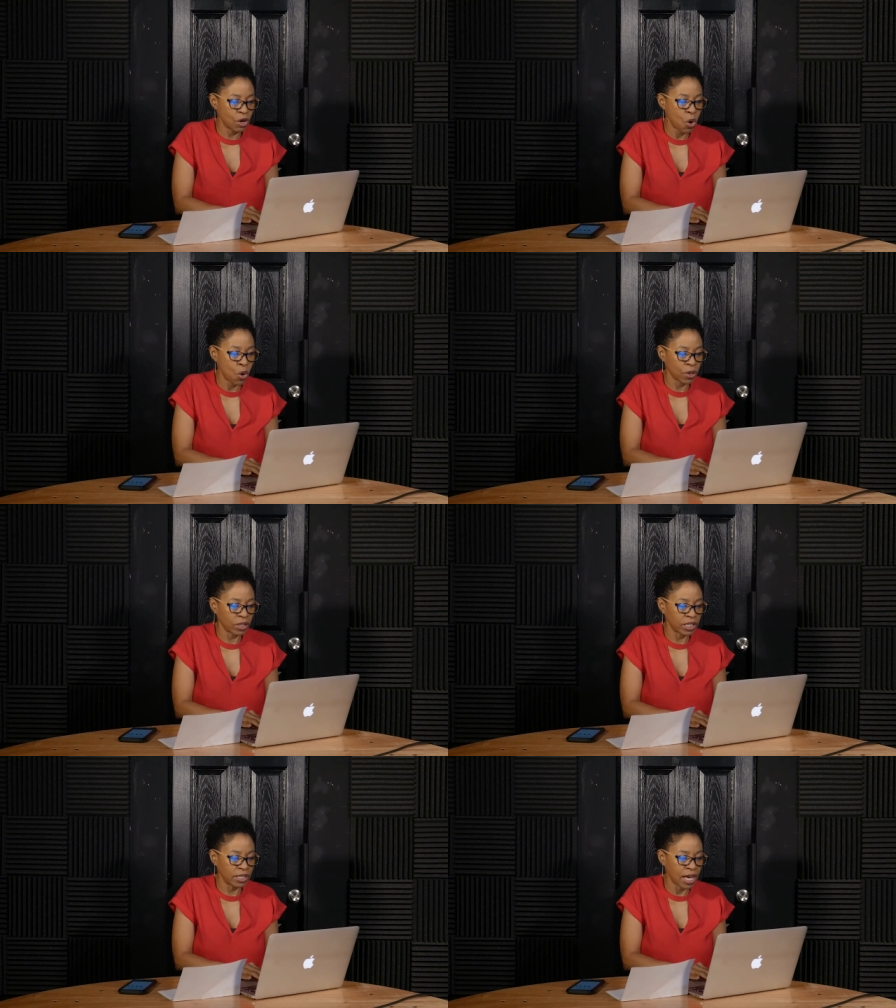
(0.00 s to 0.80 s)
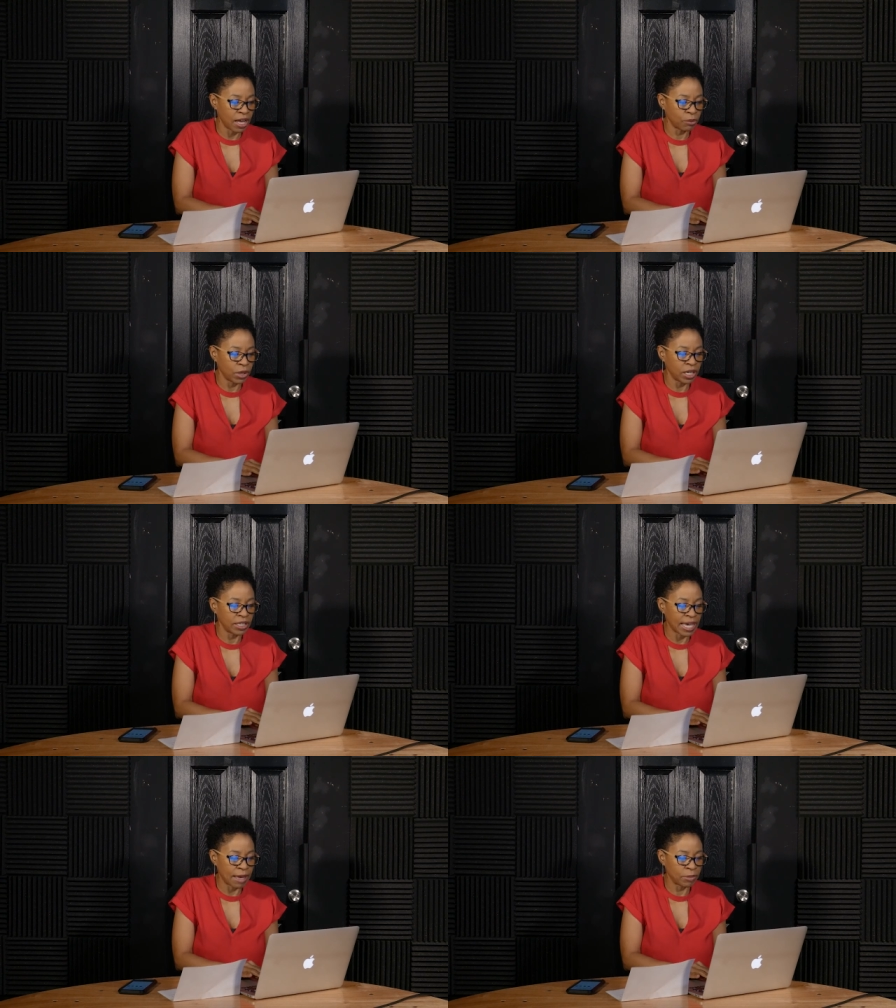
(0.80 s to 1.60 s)
Corley
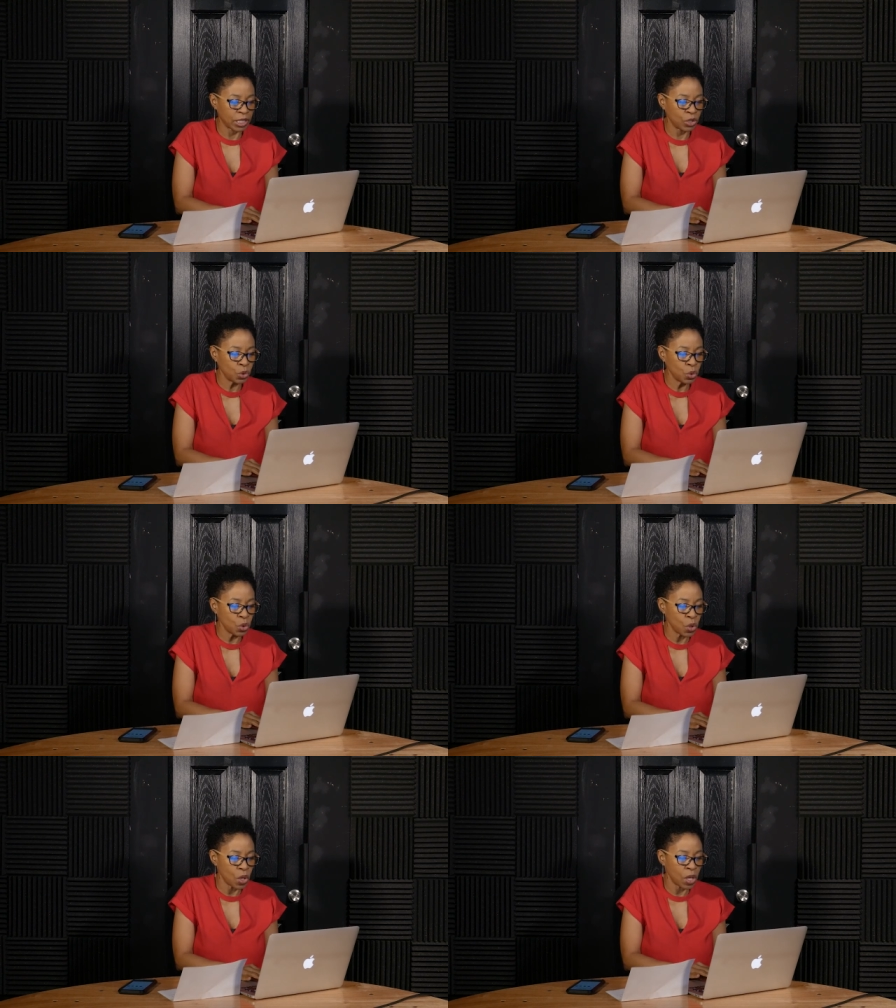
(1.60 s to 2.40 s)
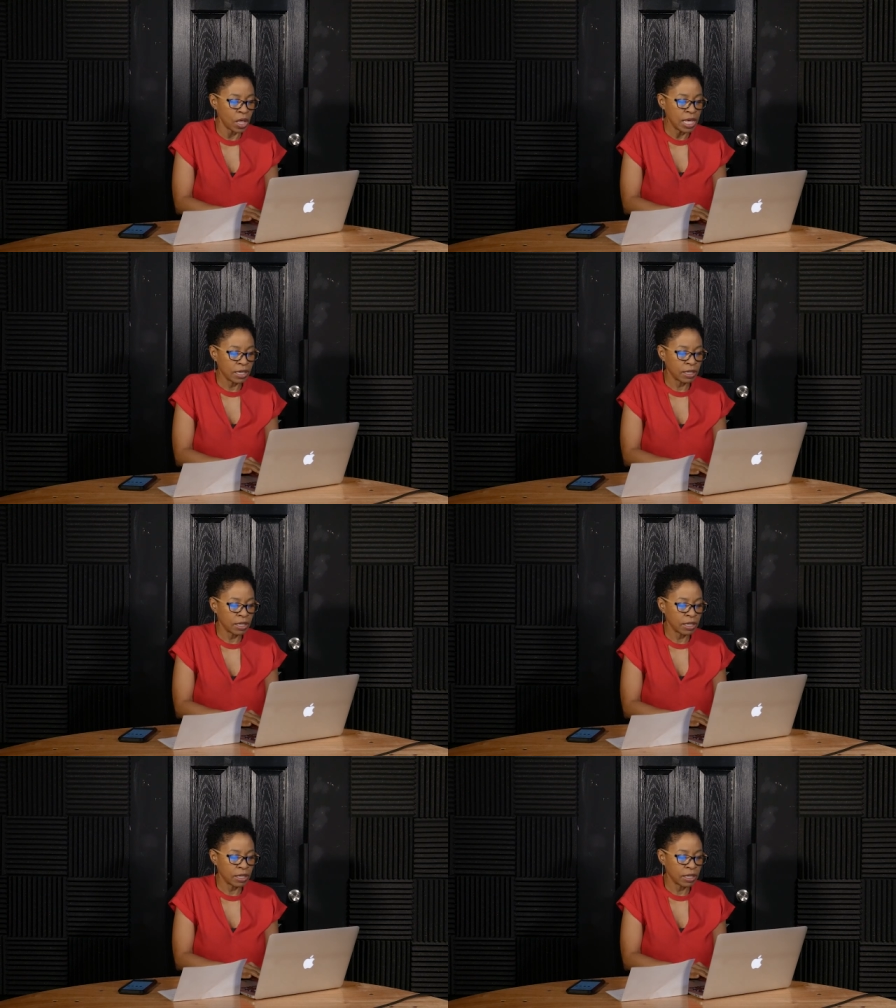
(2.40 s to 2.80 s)
Godwin, Gabby Houle,